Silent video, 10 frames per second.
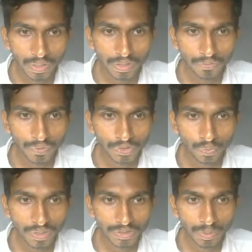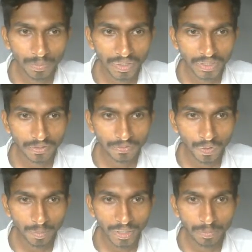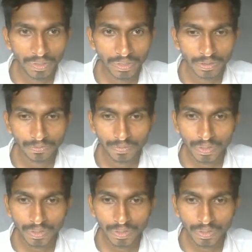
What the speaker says: The first one is the PDF format PDF.